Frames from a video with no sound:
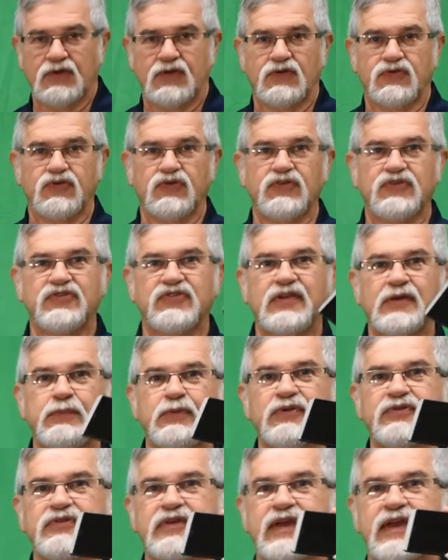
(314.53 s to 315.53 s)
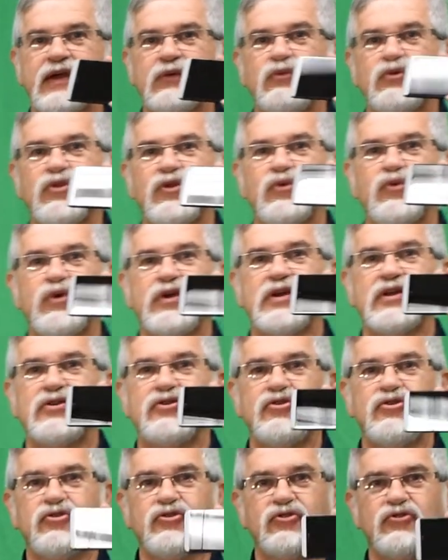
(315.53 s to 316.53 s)
So the simplest camera that we can
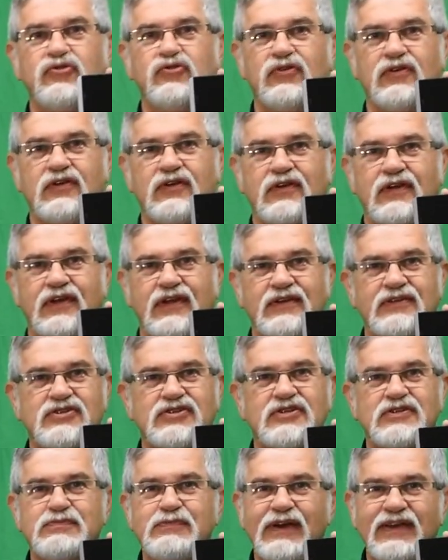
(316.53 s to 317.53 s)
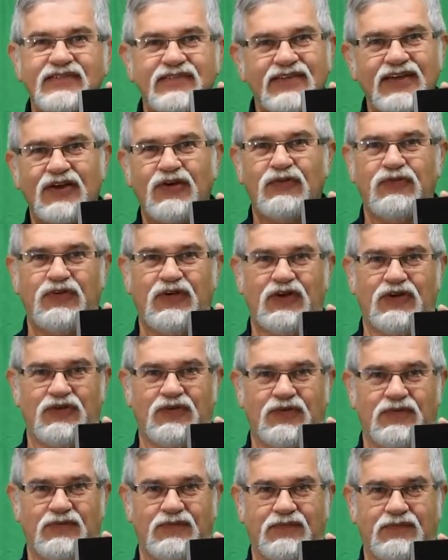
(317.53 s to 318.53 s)
use is just my cell
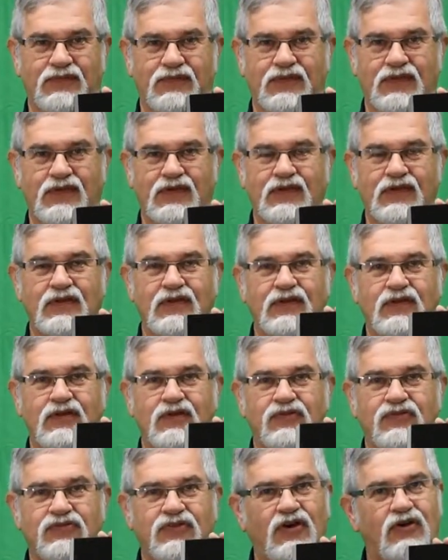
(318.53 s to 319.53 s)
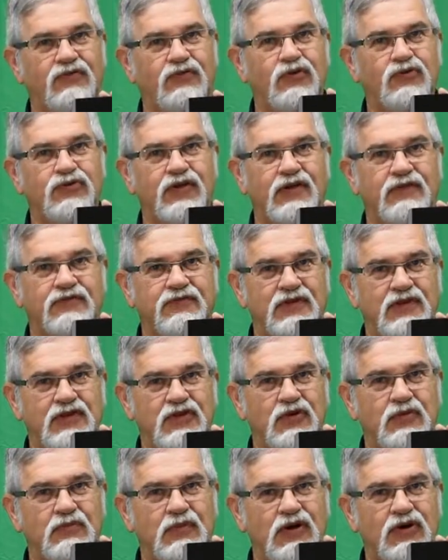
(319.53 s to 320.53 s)
phone. Cell phones have
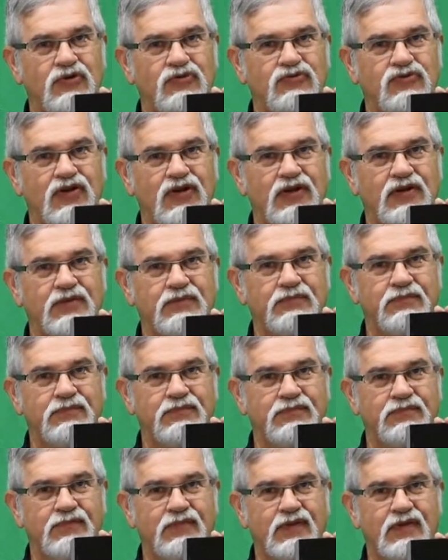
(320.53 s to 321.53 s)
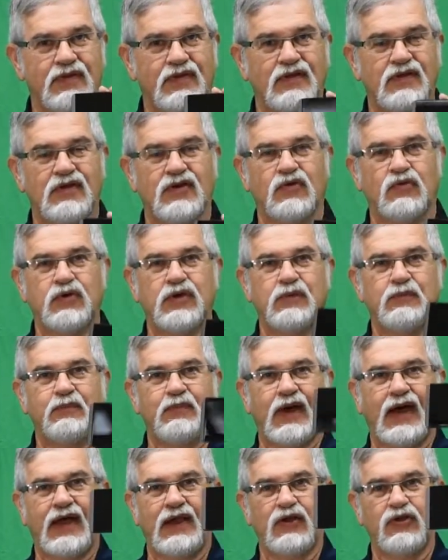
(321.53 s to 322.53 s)
video modes on them. We can
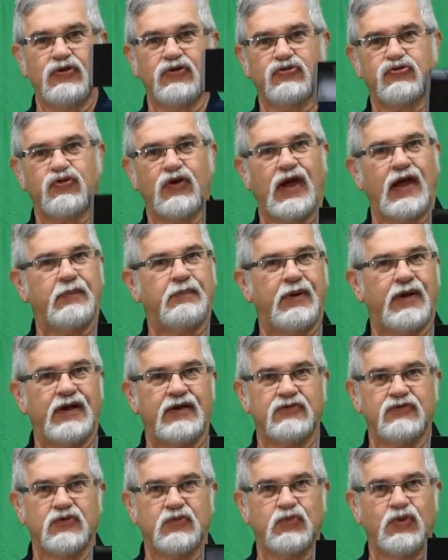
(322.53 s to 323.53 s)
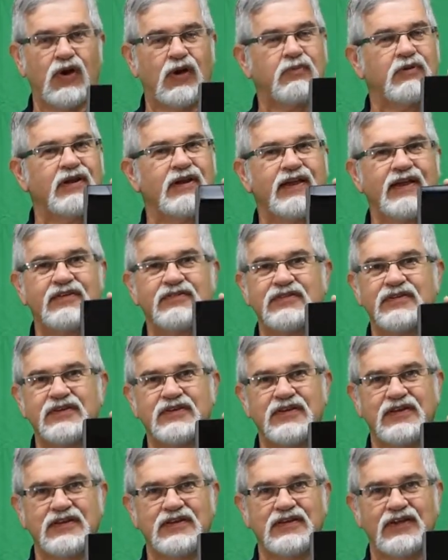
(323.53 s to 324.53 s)
buy little tripods for probably less than
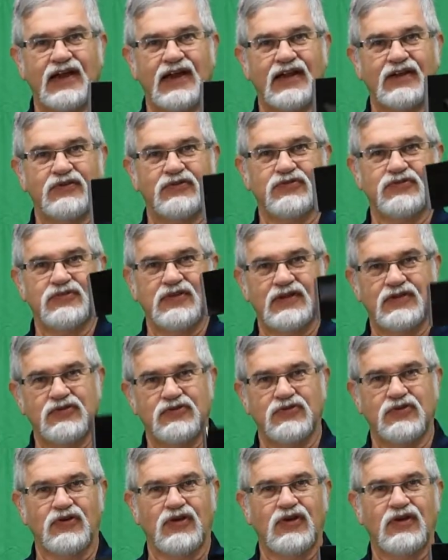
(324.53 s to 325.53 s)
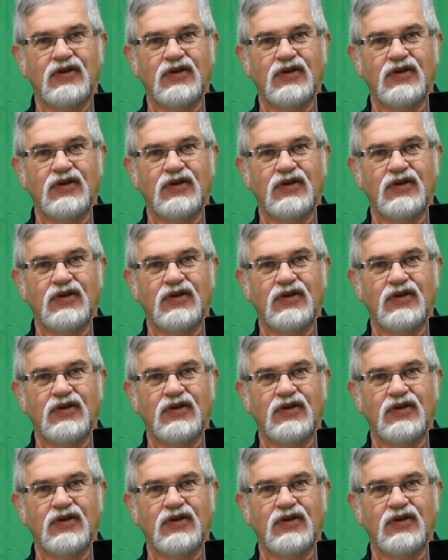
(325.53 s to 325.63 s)
$10. Set your